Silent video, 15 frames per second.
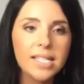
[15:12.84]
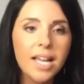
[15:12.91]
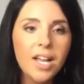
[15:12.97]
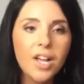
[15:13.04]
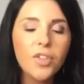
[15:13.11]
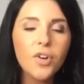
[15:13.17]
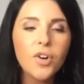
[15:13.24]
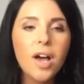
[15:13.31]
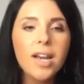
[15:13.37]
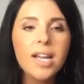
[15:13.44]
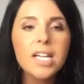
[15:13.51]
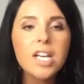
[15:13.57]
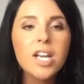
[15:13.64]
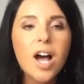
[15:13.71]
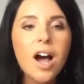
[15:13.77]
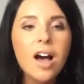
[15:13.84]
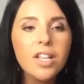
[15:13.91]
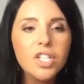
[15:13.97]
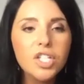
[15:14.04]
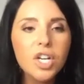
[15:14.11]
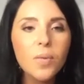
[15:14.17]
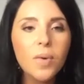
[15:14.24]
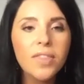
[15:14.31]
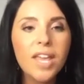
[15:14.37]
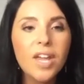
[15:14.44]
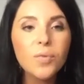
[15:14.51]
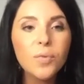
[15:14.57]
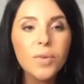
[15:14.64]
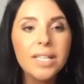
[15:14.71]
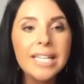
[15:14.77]
they're not acknowledging what they
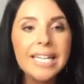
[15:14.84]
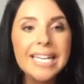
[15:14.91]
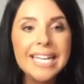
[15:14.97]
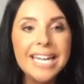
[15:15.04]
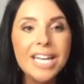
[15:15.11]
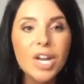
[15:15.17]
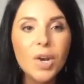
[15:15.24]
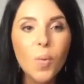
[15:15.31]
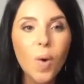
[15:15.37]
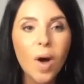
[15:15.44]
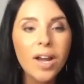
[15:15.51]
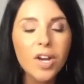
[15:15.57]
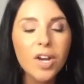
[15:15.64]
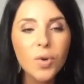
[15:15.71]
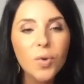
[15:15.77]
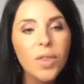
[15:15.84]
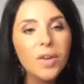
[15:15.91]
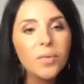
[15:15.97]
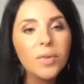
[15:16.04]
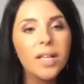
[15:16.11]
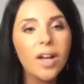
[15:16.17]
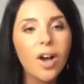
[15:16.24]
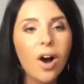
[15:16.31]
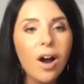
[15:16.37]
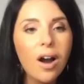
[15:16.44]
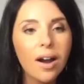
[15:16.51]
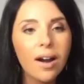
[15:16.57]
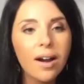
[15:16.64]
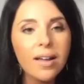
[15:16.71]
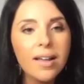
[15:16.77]
really need and want and who they really
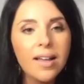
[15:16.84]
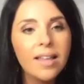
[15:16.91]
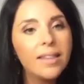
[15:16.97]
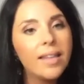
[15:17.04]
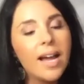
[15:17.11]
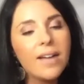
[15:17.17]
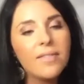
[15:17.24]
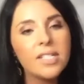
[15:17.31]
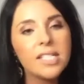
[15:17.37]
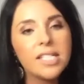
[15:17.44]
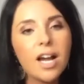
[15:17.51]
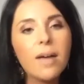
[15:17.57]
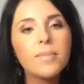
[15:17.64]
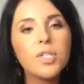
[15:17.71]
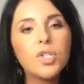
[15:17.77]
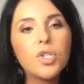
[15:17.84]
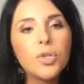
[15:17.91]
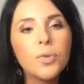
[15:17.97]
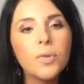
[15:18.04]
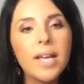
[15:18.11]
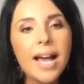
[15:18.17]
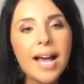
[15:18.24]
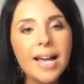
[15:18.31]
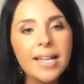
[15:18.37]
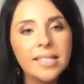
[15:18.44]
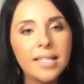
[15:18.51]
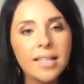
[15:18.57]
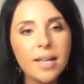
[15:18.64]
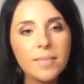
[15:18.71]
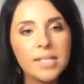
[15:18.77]
are. They haven't stopped to truly ask
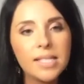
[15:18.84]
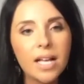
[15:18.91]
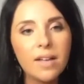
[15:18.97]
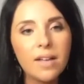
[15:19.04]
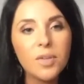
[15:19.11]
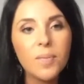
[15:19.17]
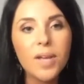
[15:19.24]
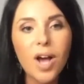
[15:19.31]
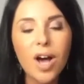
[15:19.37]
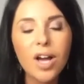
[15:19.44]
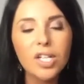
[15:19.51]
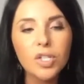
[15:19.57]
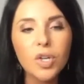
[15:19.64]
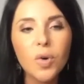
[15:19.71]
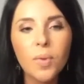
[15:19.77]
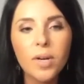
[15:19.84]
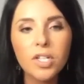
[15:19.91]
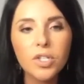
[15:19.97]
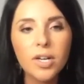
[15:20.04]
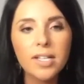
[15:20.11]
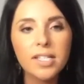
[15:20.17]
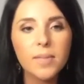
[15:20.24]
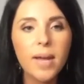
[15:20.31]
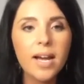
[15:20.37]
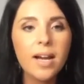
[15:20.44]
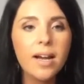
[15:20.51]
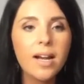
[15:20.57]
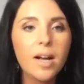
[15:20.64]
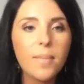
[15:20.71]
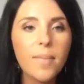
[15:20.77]
themselves and be honest, open, and
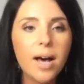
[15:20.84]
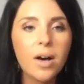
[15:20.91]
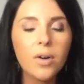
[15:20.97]
transparent about,